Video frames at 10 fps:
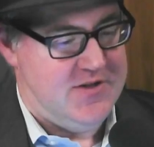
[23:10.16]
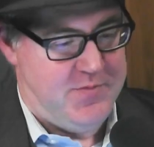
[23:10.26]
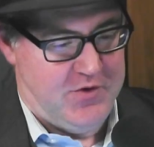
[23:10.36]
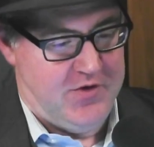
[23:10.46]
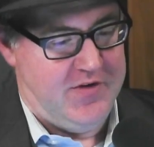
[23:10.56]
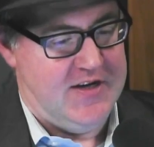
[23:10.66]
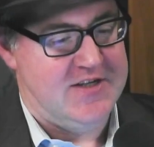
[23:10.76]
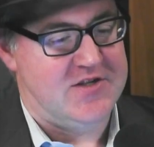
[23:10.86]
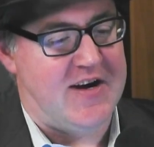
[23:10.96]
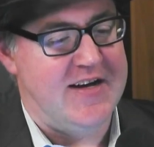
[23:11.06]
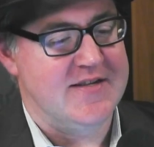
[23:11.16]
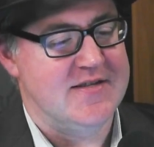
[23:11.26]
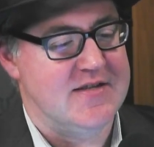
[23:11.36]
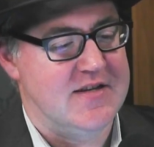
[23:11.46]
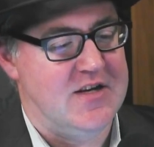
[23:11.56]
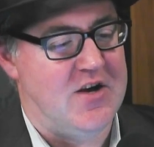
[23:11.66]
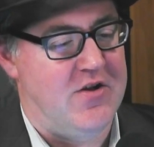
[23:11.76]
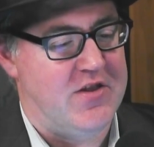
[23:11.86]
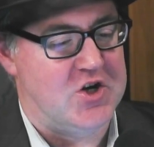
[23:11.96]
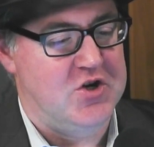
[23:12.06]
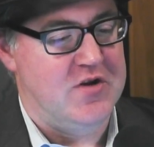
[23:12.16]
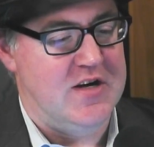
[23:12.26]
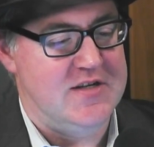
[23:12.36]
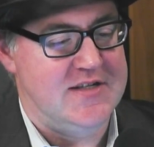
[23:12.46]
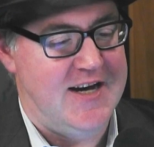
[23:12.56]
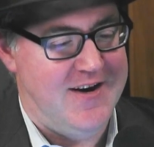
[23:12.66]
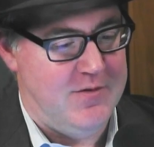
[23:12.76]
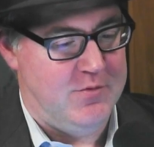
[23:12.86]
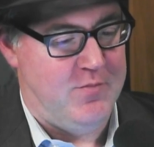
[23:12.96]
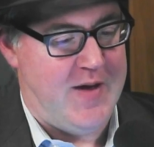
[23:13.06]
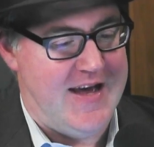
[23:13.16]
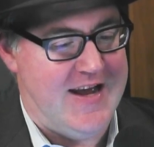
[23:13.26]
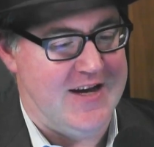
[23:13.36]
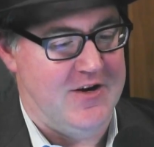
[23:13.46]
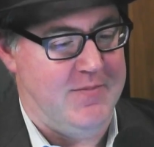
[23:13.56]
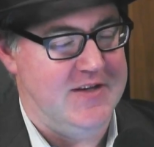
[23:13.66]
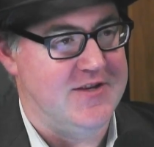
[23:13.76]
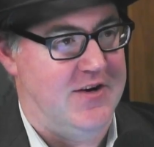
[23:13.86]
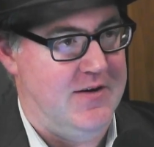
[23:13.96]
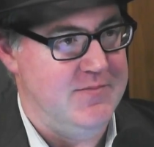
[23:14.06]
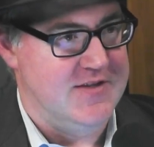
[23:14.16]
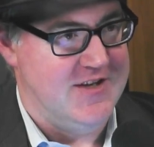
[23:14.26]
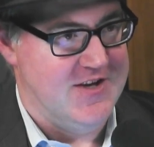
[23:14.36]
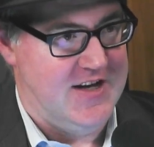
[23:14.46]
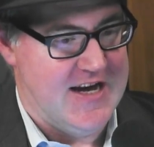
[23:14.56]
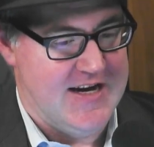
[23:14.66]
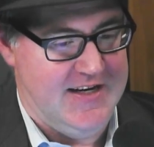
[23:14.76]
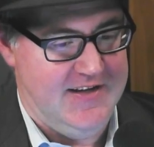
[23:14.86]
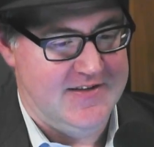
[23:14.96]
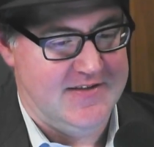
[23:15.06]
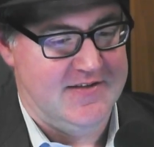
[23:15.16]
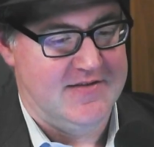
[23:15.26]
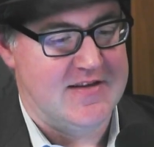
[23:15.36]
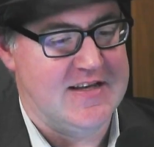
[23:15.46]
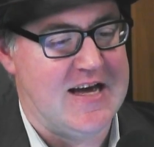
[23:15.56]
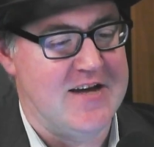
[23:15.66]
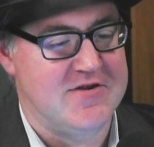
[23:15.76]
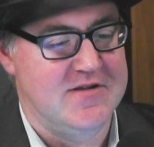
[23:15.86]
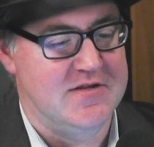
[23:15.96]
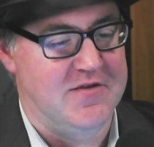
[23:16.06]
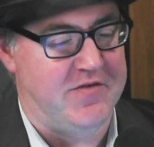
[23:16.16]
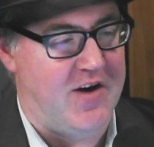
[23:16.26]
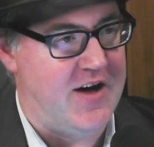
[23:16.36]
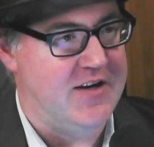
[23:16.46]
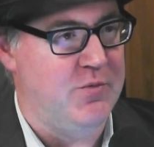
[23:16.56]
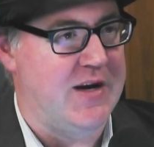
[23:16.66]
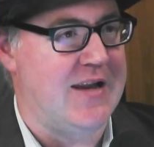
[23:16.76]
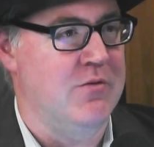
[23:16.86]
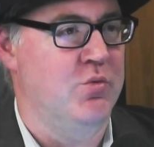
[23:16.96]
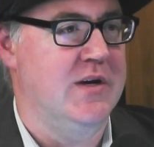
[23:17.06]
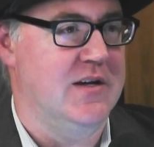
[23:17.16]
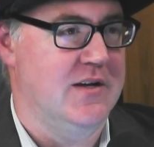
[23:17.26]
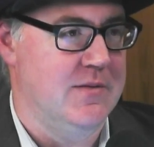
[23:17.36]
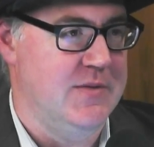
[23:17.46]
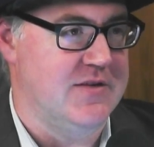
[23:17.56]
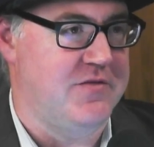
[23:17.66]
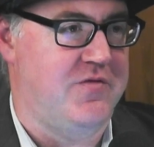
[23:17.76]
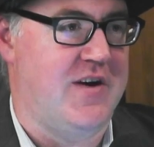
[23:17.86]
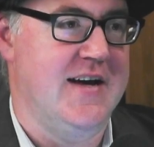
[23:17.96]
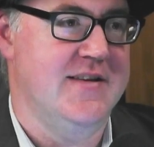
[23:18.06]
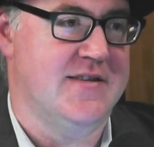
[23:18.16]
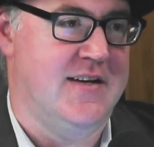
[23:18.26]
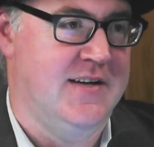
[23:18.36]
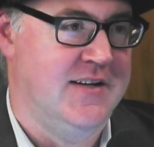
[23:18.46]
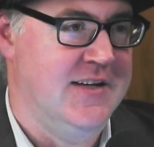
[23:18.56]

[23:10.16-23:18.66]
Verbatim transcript: sport. Australia's gone through terrible, bad economic times in the early 80s. The country's divided. We'd had Whitlam into Fraser.